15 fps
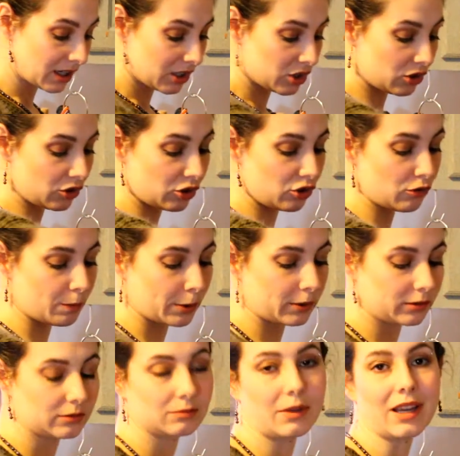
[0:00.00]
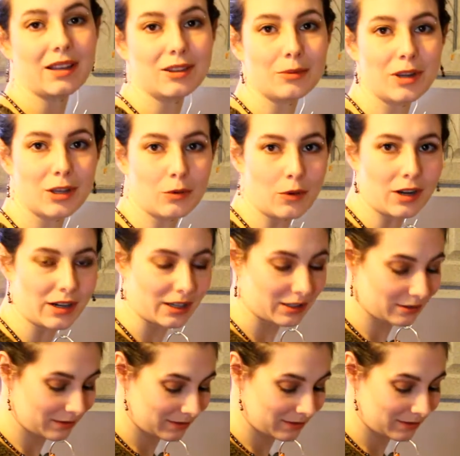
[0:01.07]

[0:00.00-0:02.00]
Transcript: It's your soup. Make it the way you want it.